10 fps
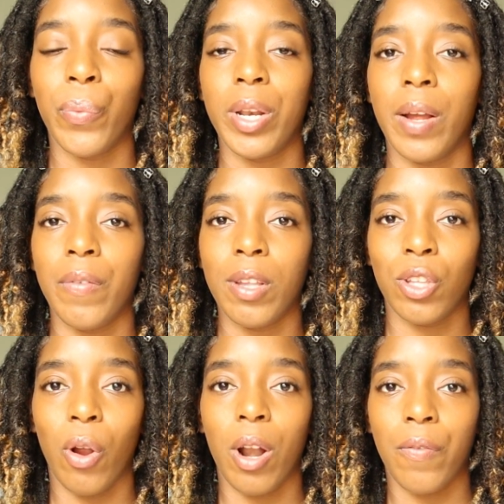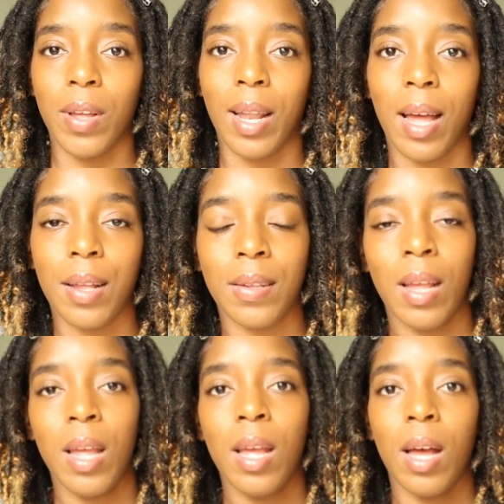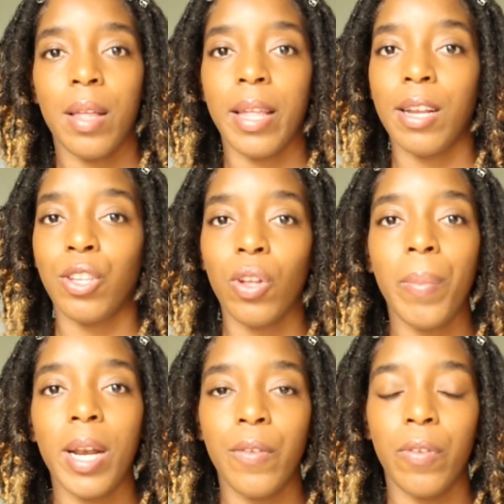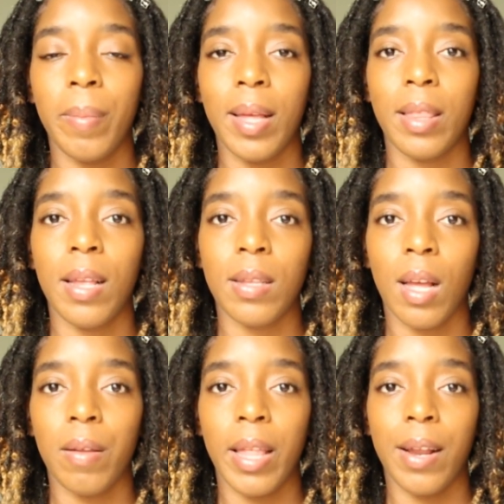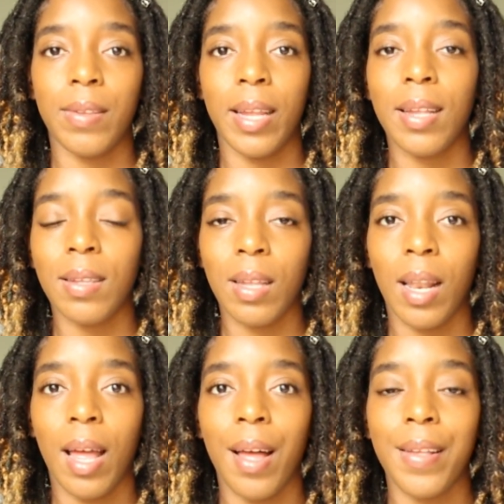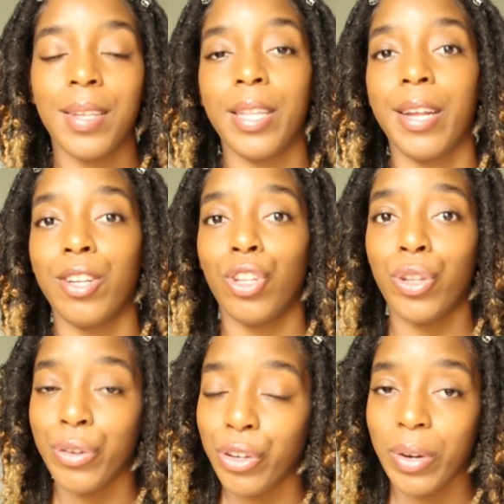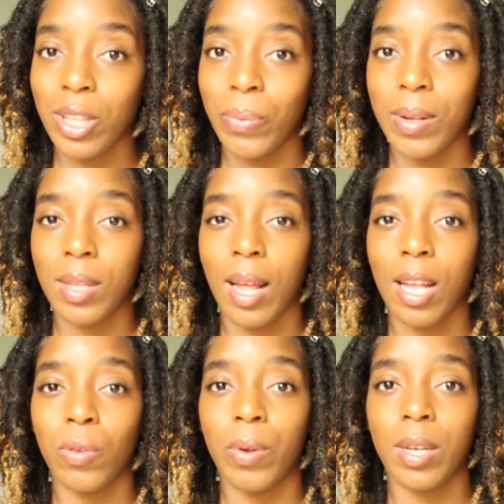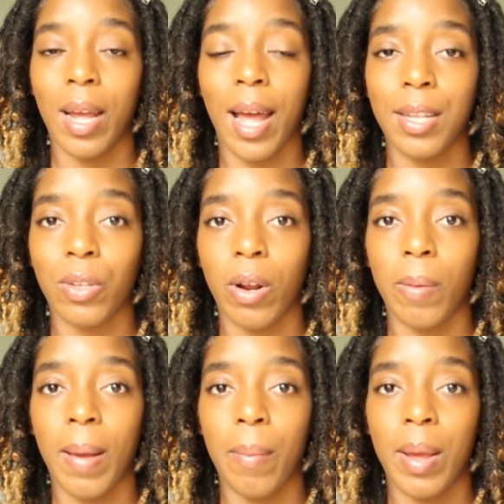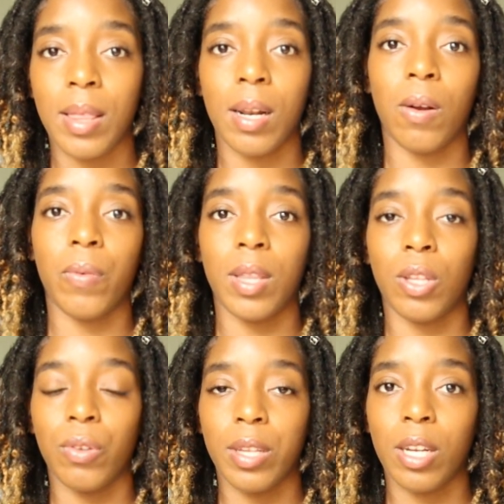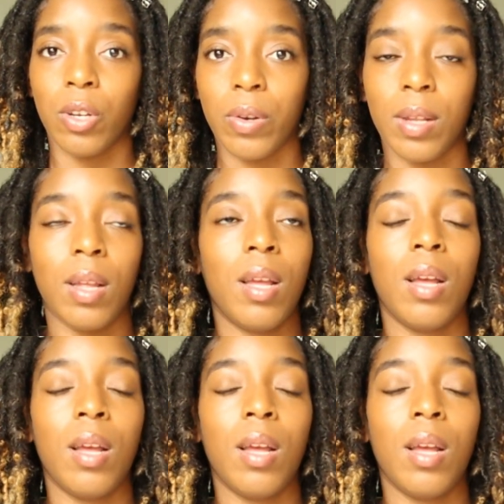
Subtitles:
whenever you're starting off your locks. There's so many different methods. There's instant locks, there's 2-strand twist locks, which I started my method off with the 2-strand.